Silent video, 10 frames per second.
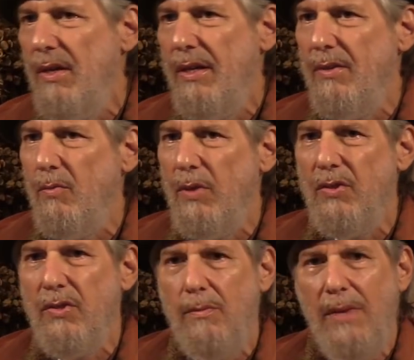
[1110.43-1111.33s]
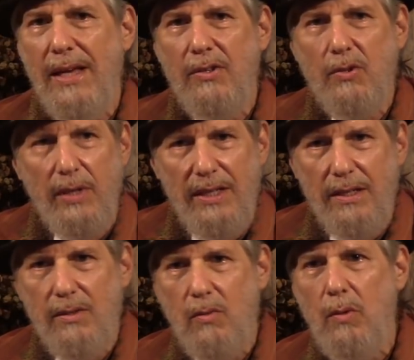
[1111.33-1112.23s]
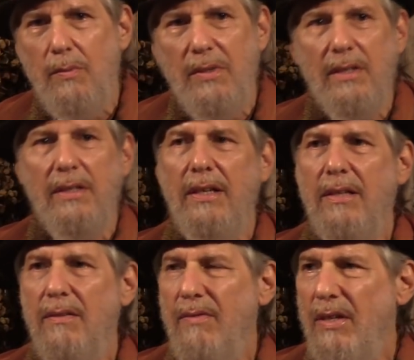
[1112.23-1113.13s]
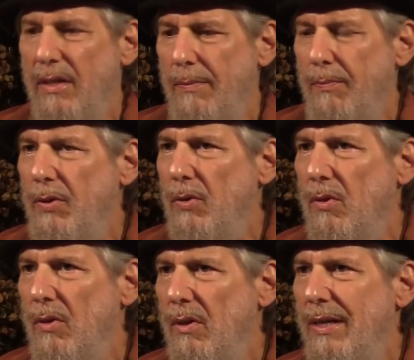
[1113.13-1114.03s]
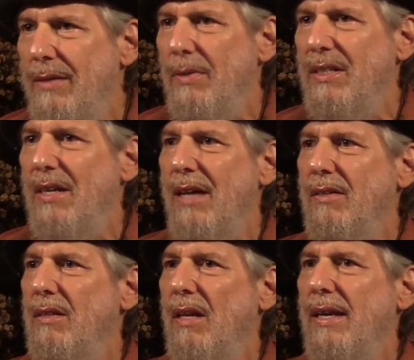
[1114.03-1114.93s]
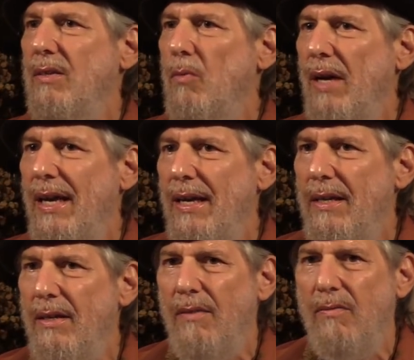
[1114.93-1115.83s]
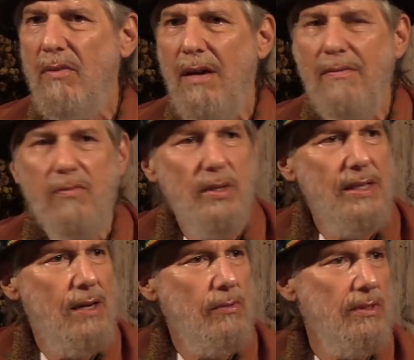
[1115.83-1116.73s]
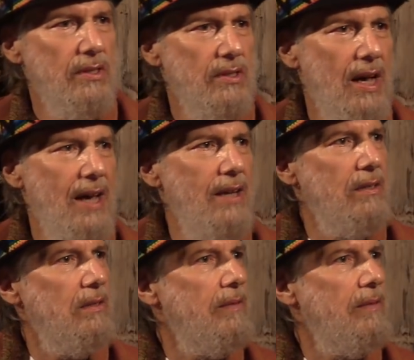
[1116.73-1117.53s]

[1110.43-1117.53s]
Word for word: in which the man treated the woman in a very pure and Madonna like way of love without desire.